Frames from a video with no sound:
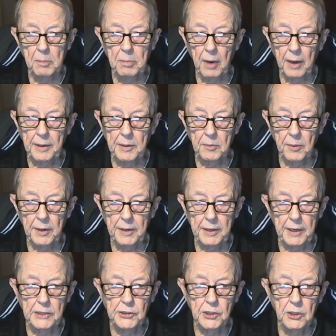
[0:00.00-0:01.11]
body
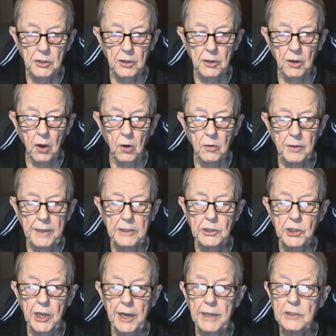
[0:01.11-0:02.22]
radiation could only
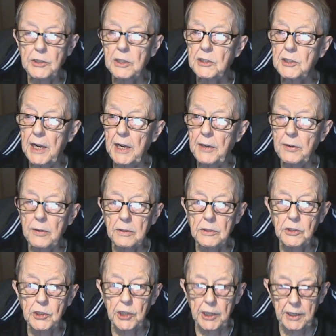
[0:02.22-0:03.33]
change its
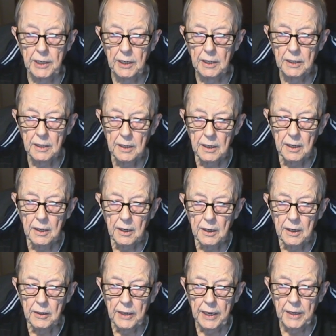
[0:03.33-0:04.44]
energy
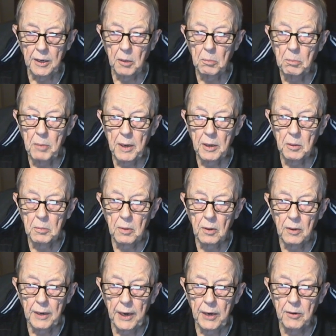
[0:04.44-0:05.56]
in a minimal
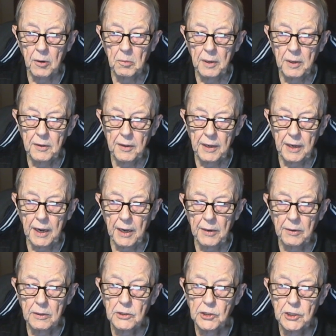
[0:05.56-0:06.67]
increment. The
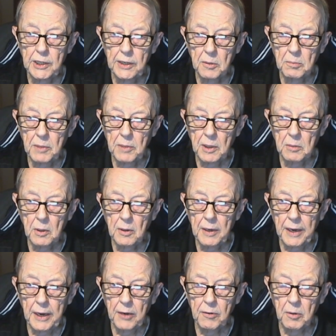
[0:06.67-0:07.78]
energy, the minimal
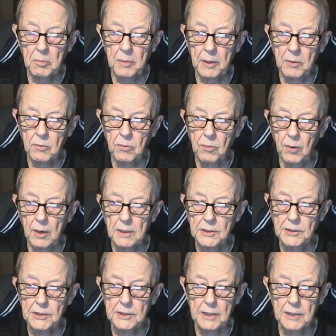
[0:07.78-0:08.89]
increment
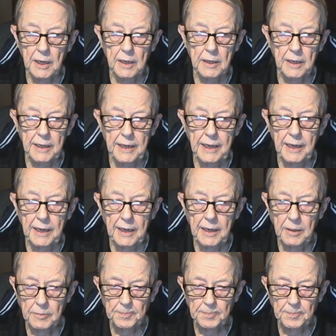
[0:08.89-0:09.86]
was uh, E,